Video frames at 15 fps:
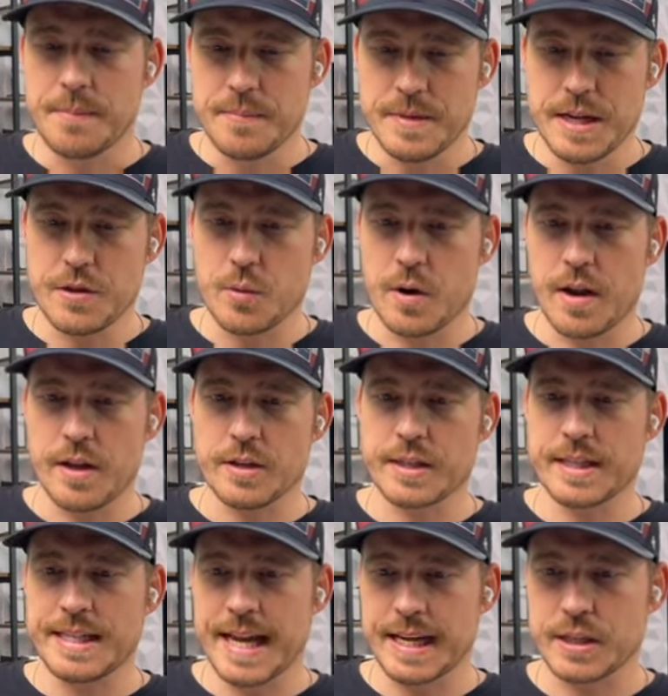Neither one of those
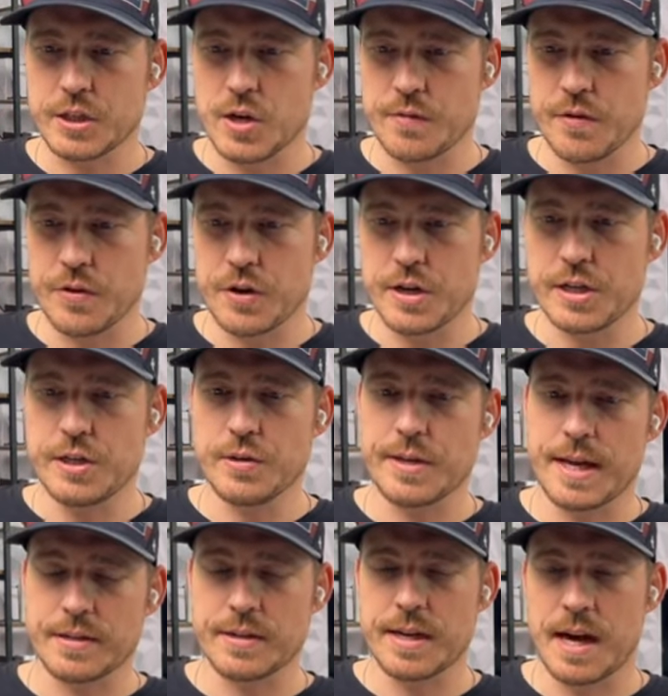could take us over
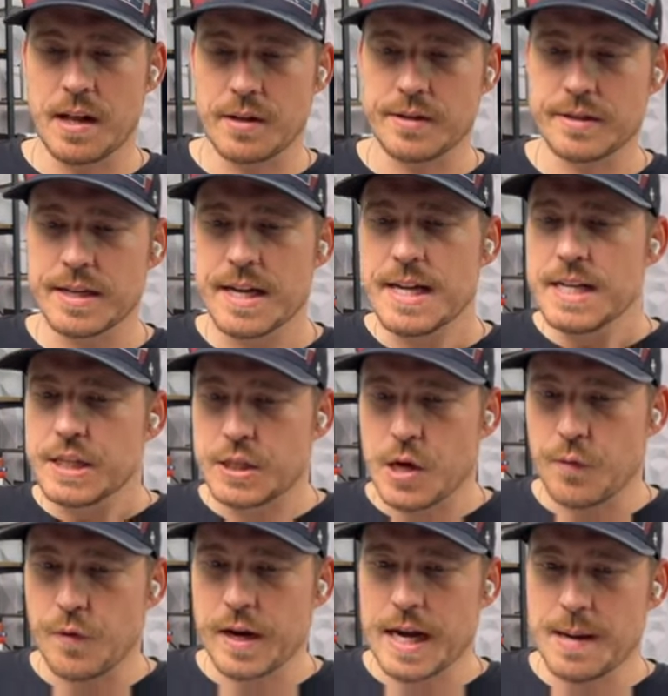$32,000. So
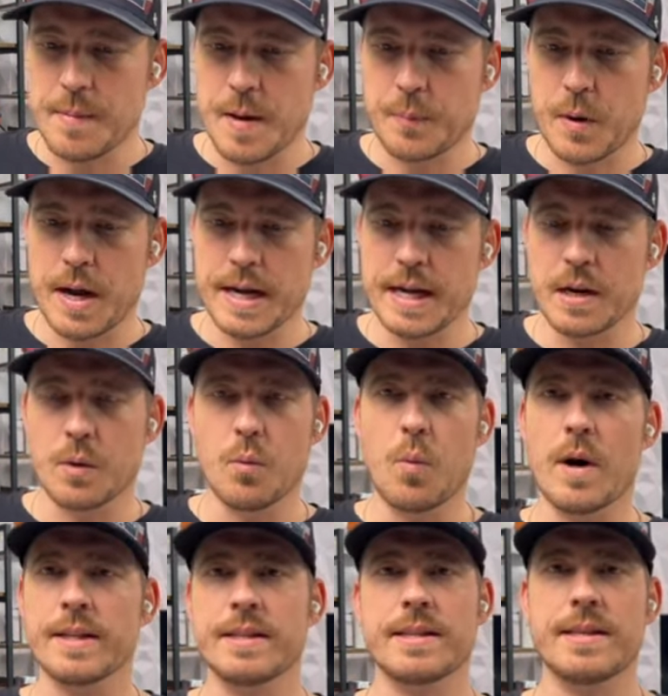if we come up right here,
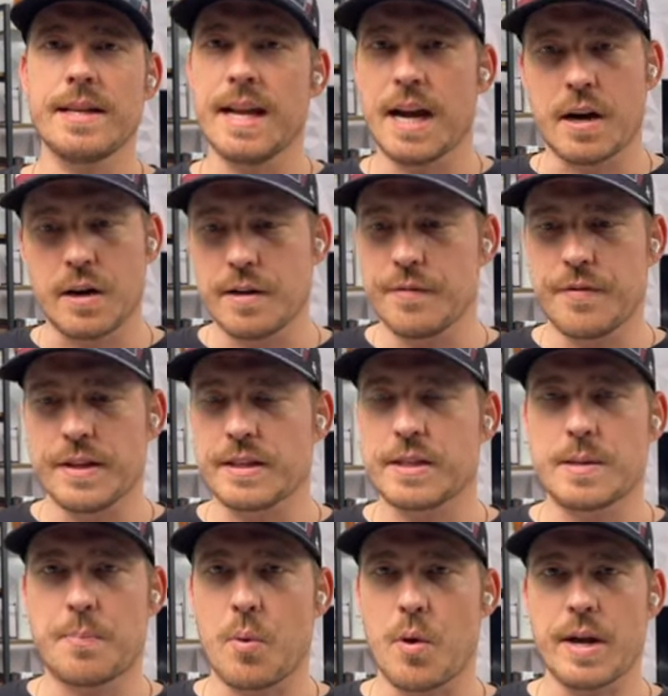what's the narrative that's
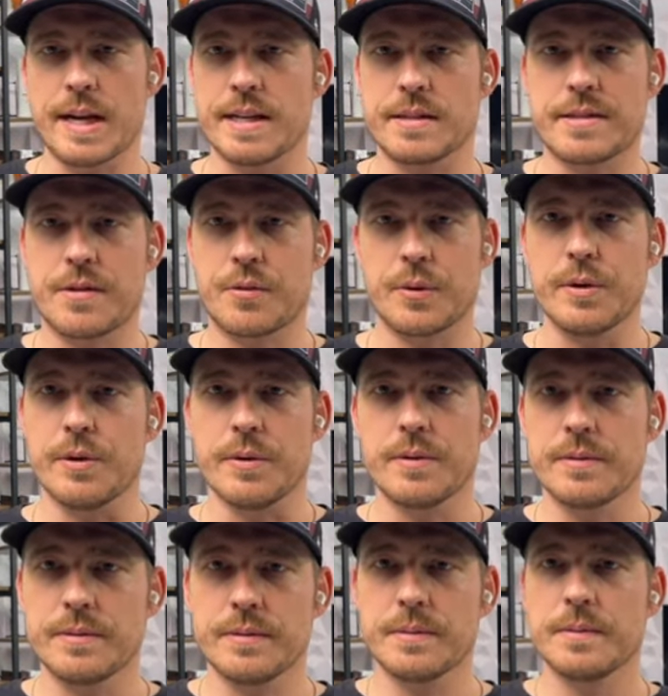supporting us through?
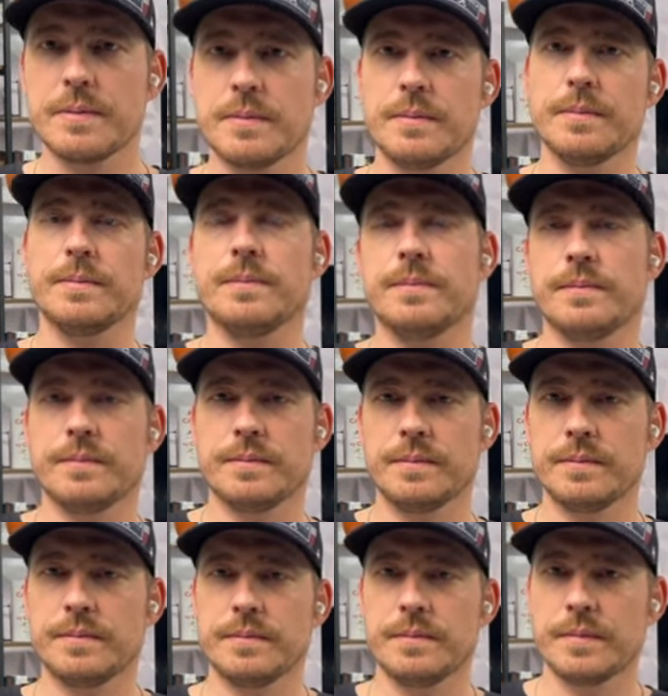
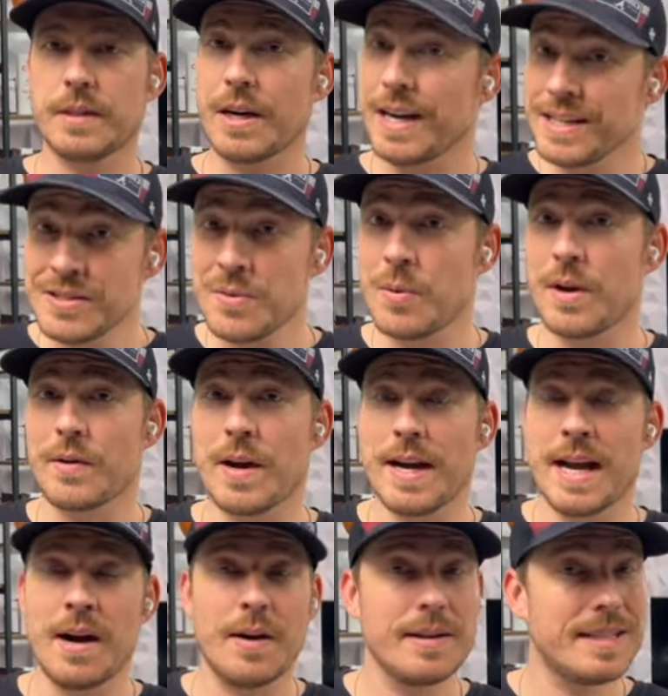There isn't one right
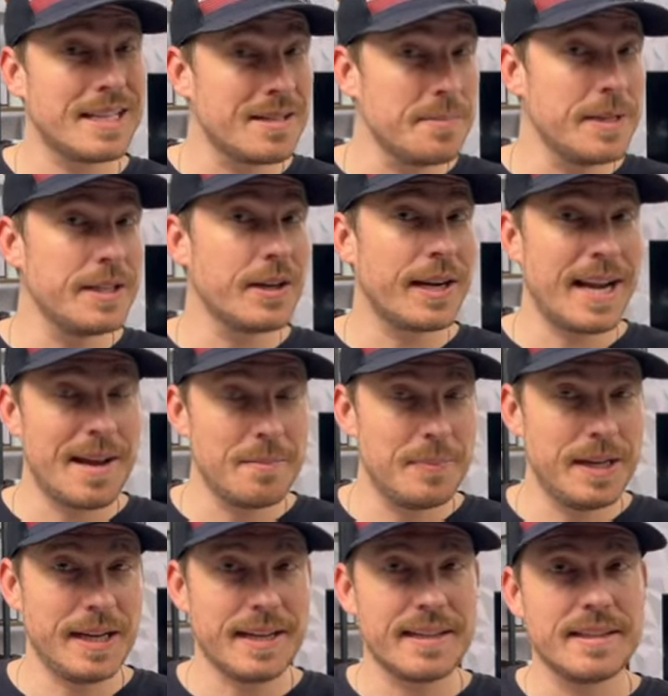now. It doesn't mean there can't
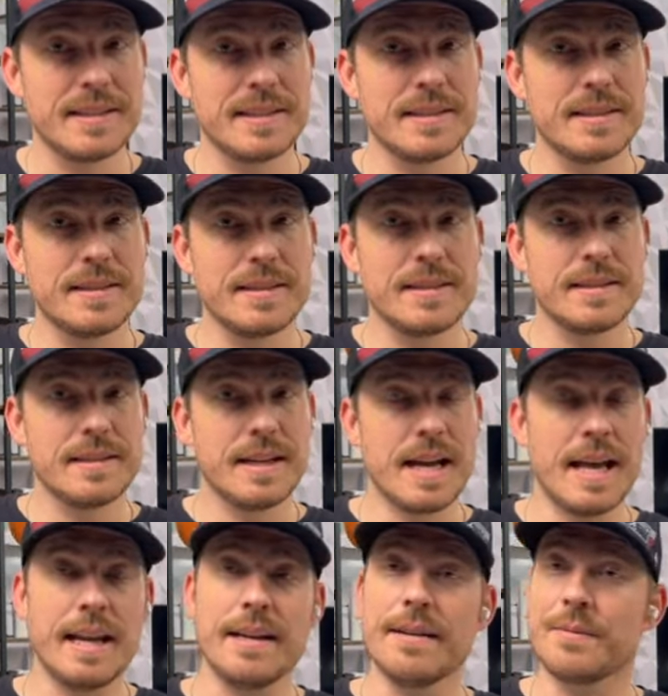be.
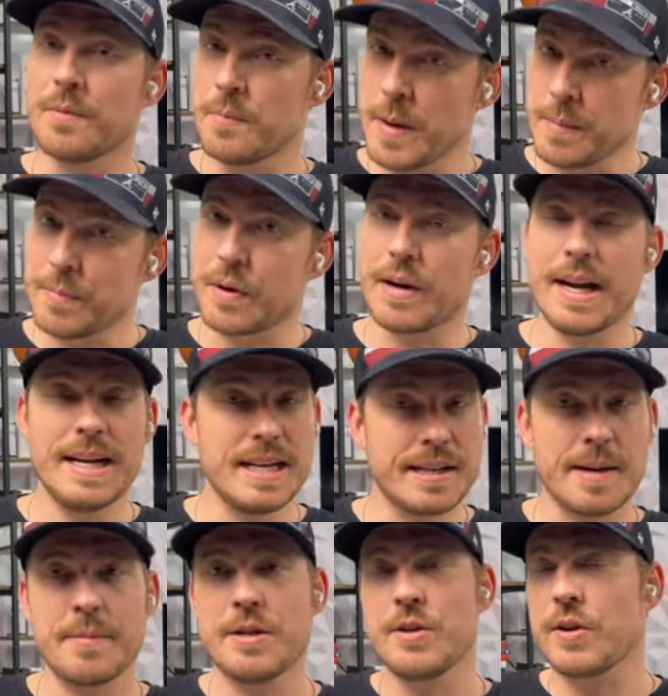And remember,
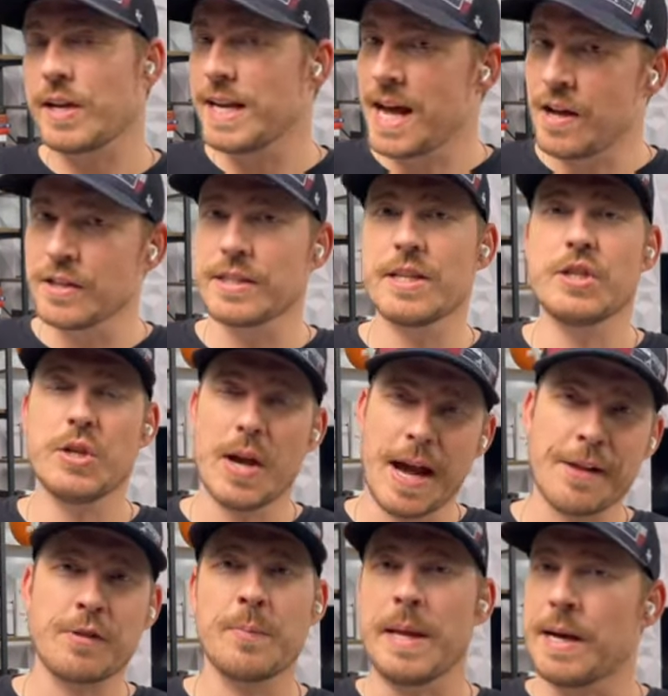anytime you're doing analysis, you
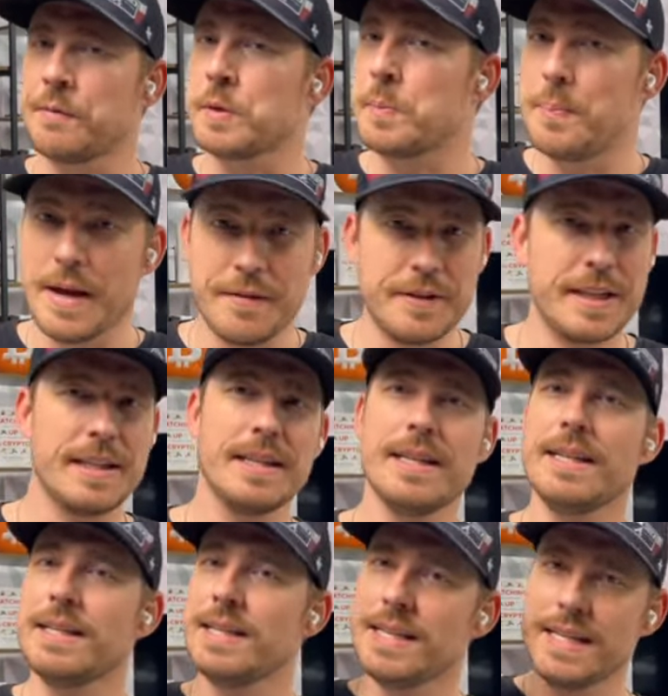have to be able to pivot
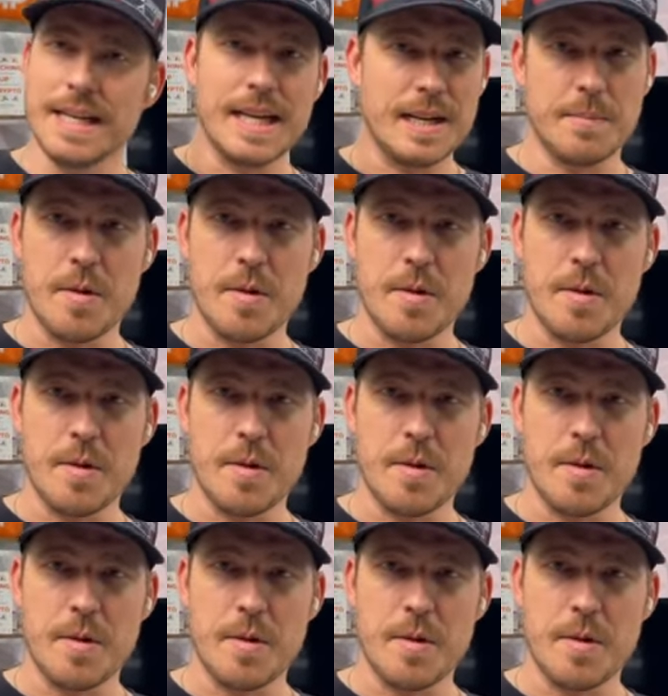in a